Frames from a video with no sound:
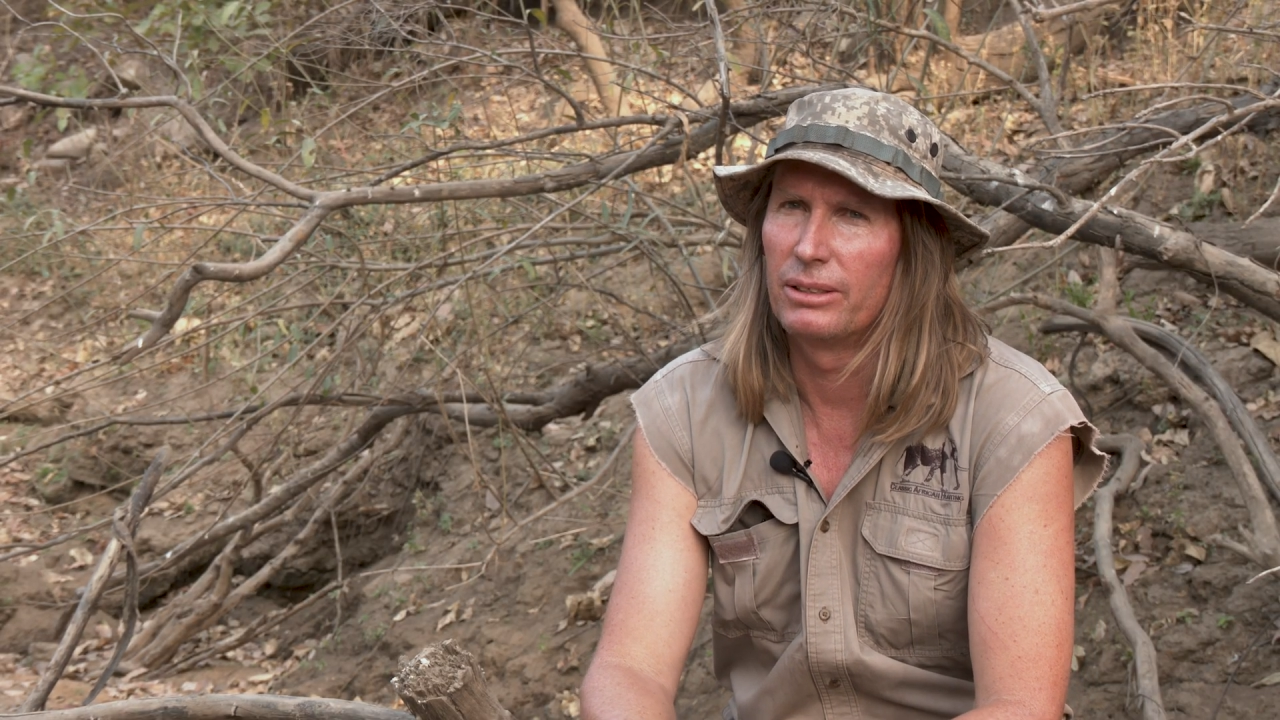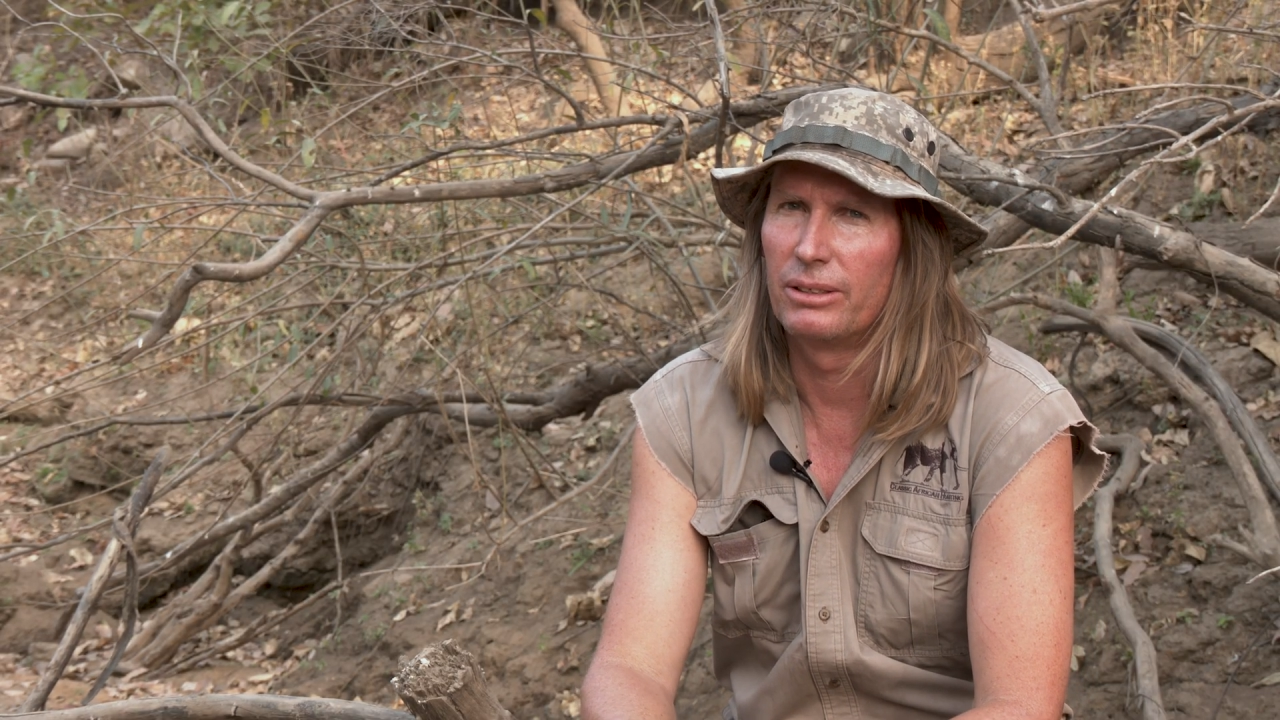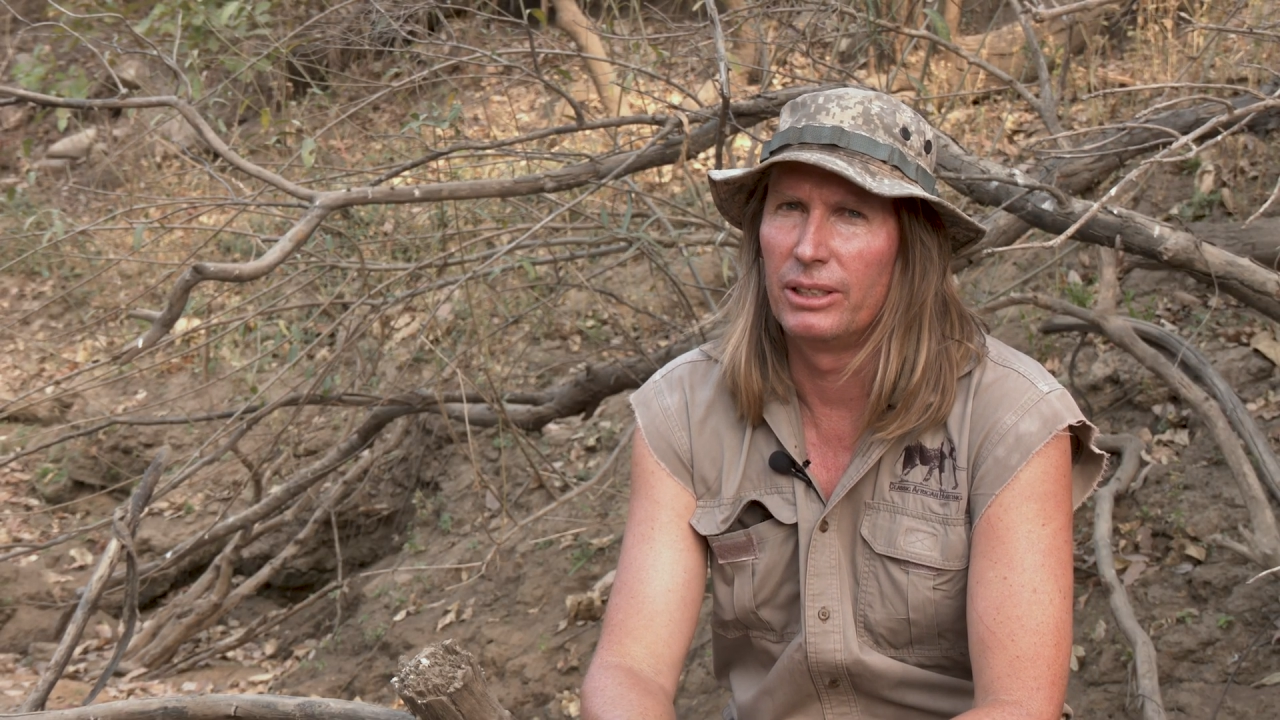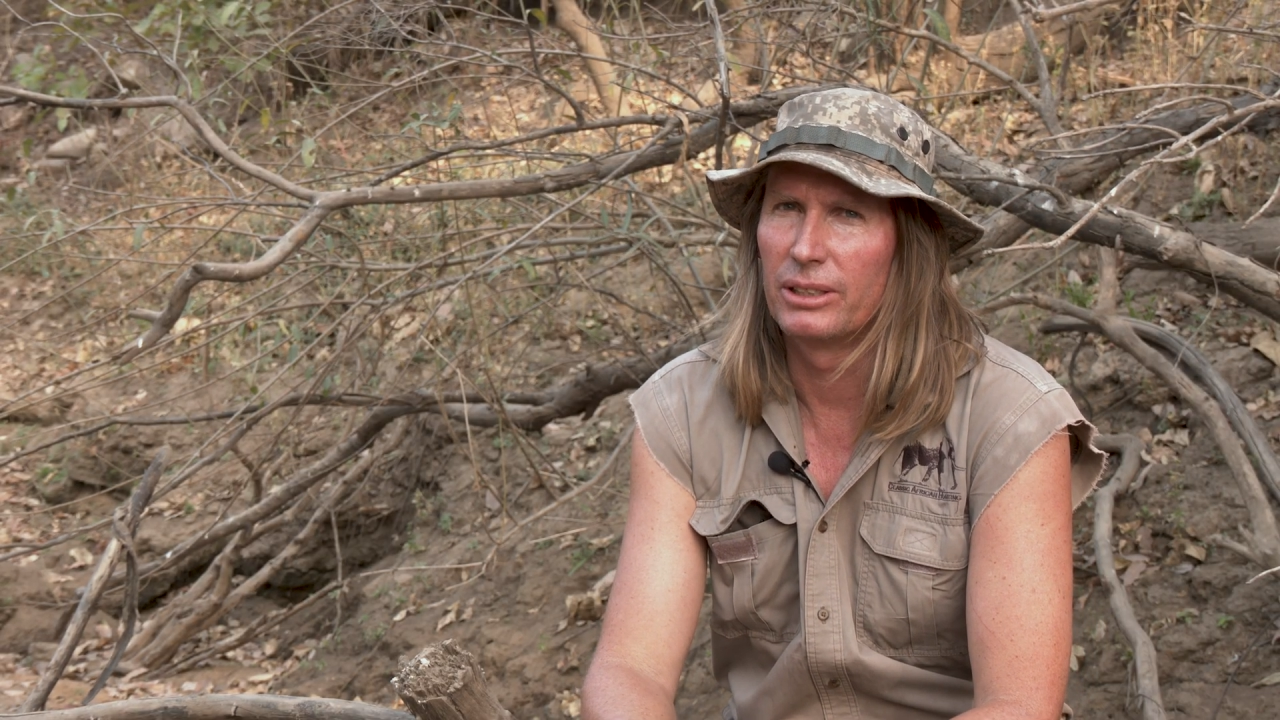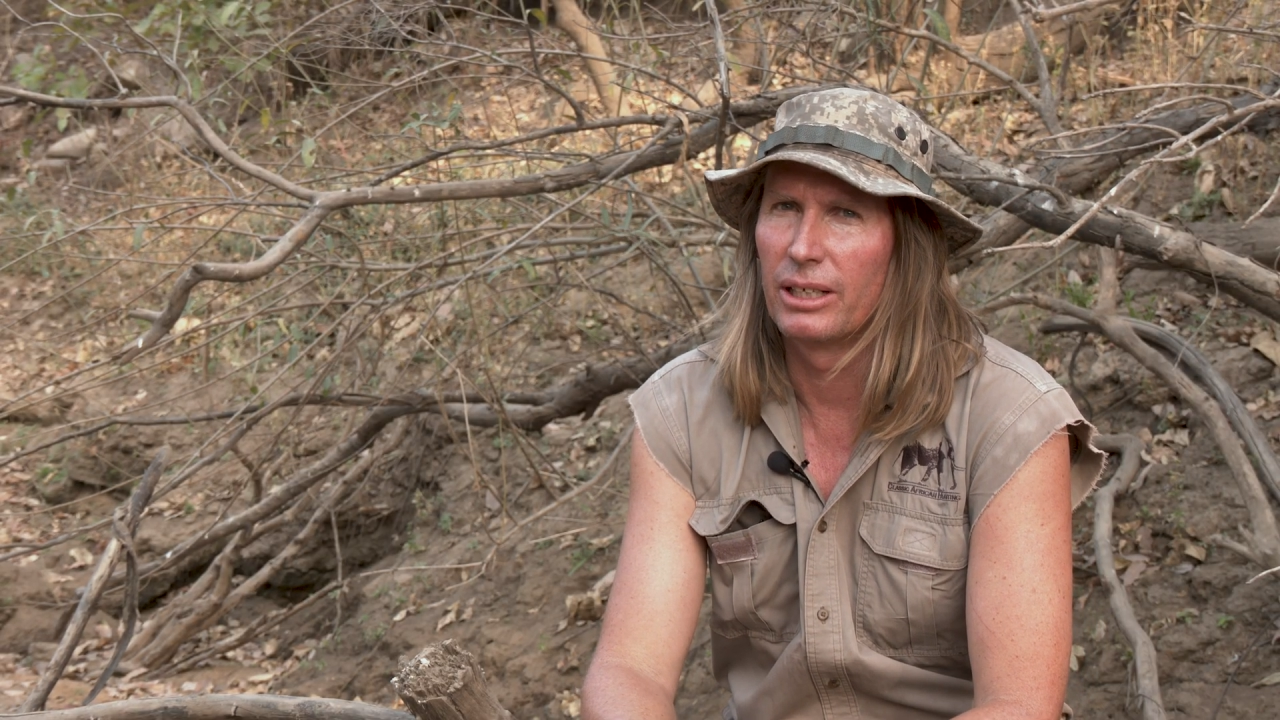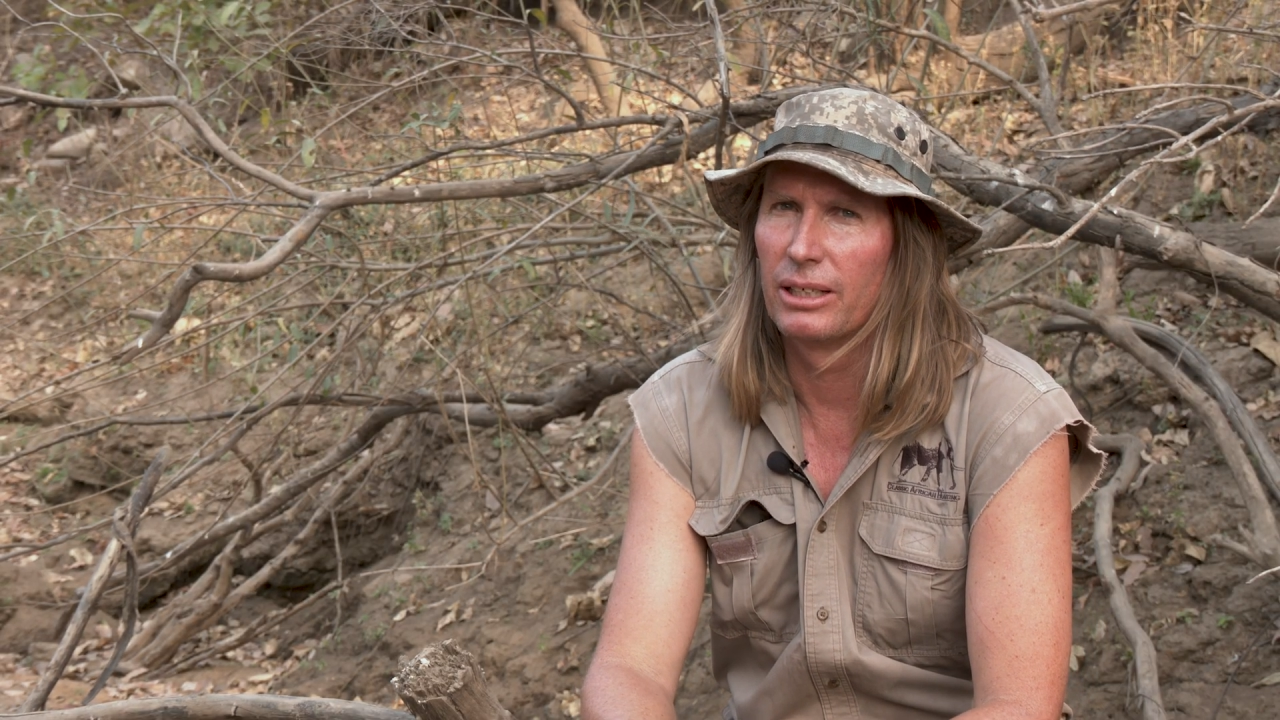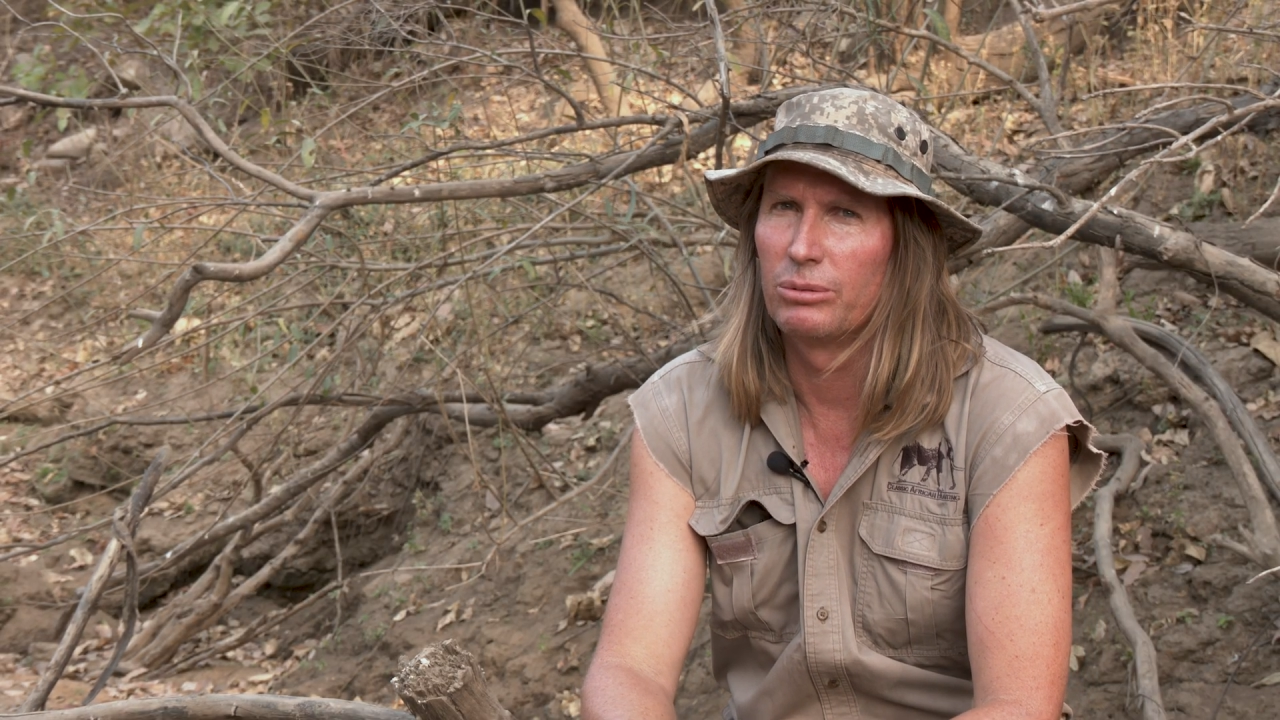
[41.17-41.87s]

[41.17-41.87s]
these guys